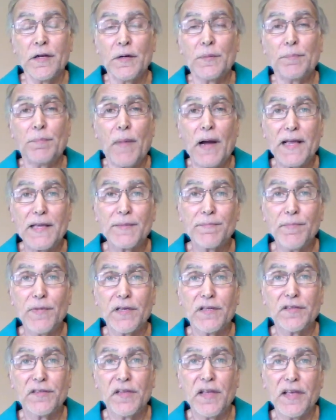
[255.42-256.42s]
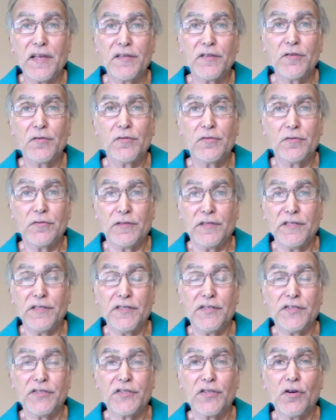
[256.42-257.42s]
Mike McDaniel
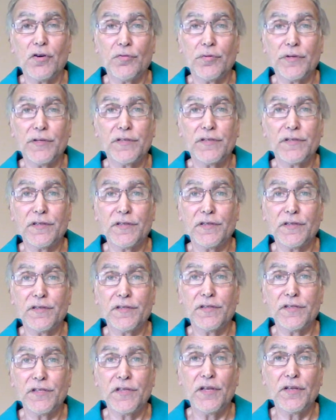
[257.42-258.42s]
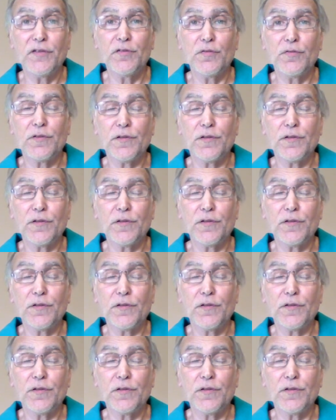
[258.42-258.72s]
is going to continue